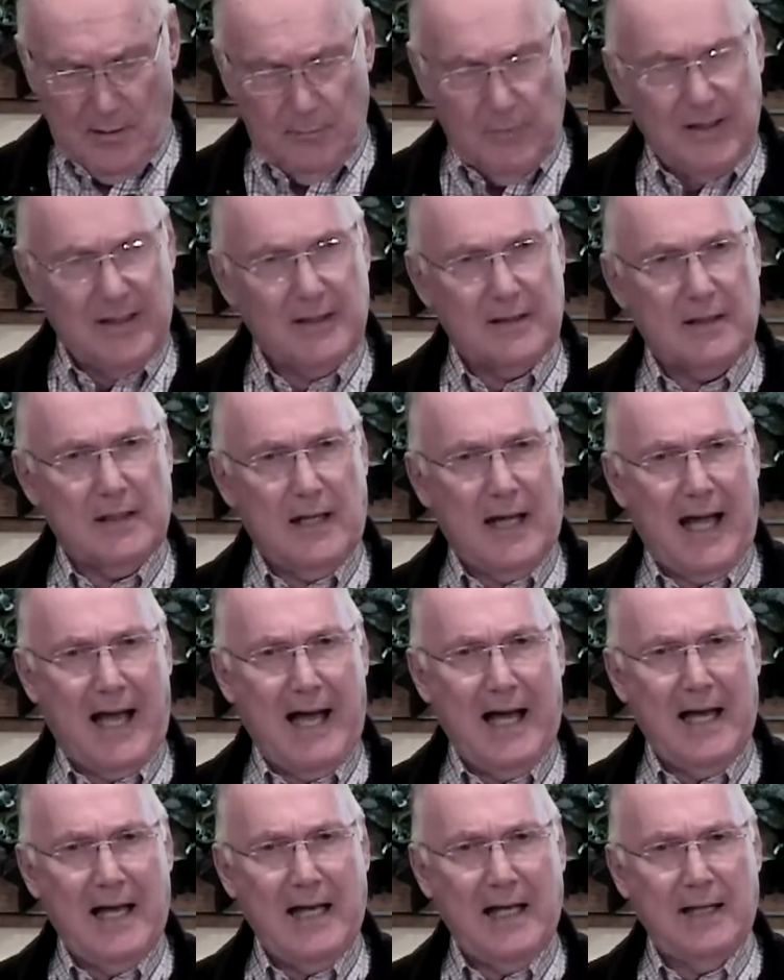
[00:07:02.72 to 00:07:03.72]
But
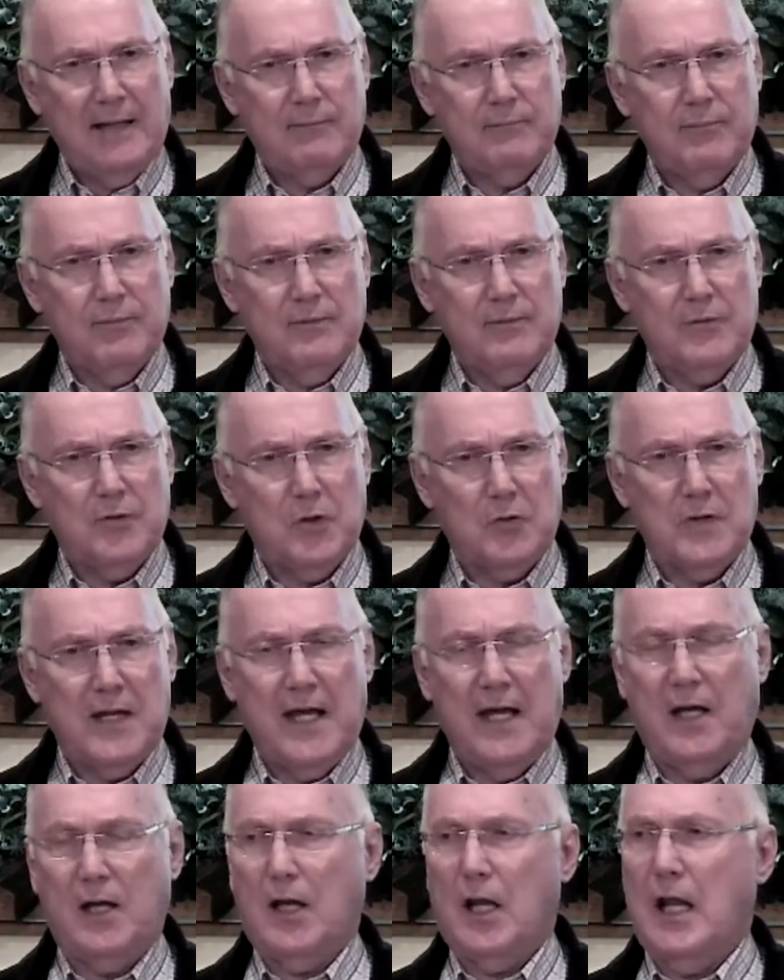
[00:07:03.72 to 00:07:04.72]
I, no
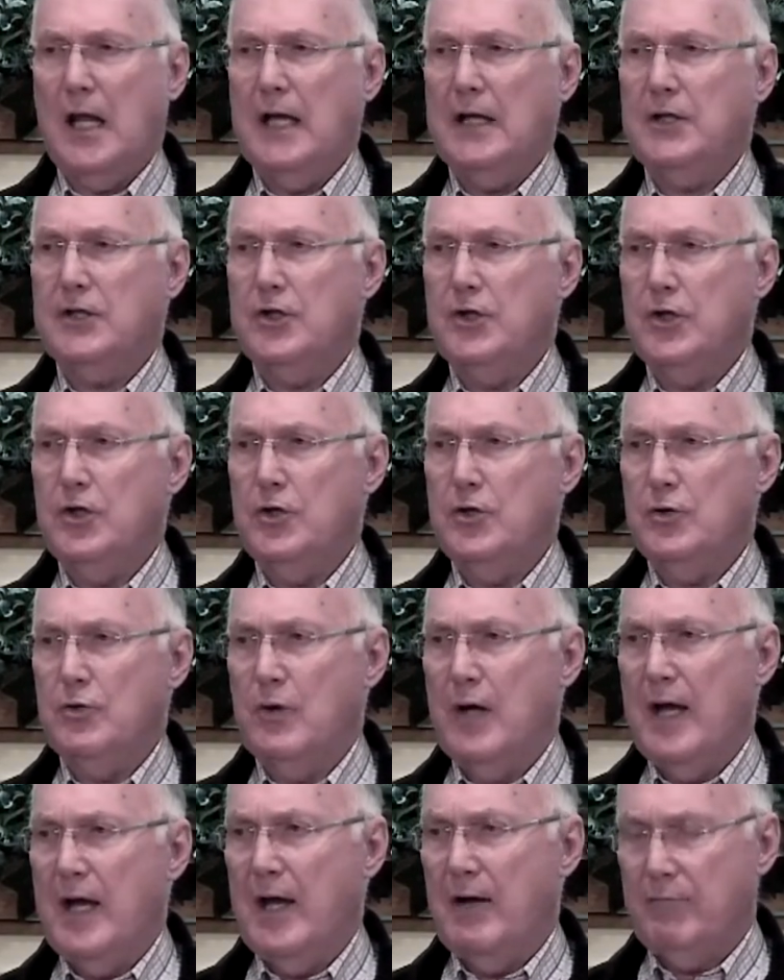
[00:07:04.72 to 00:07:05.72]
doubt, like
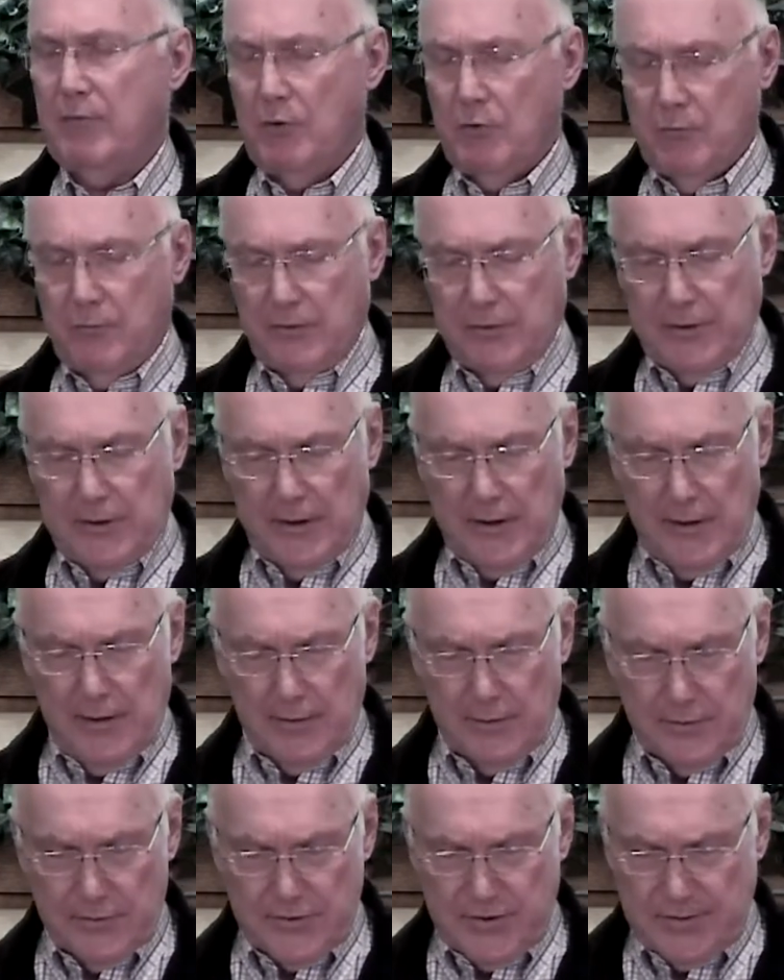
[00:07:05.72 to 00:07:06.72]
you, have over the
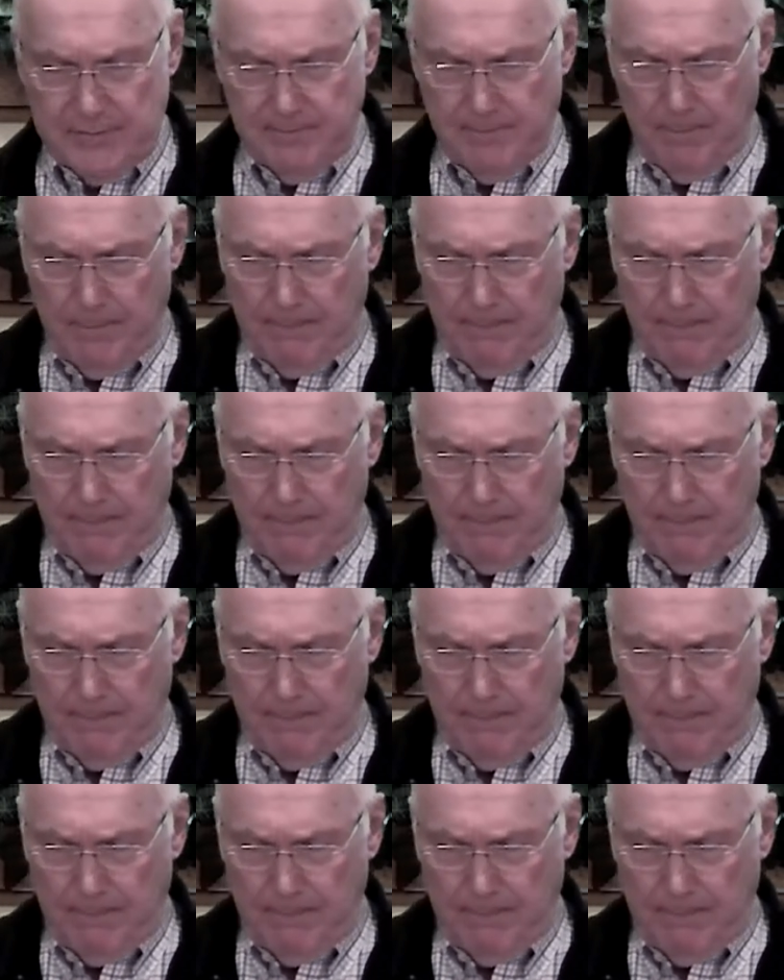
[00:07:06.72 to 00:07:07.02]
years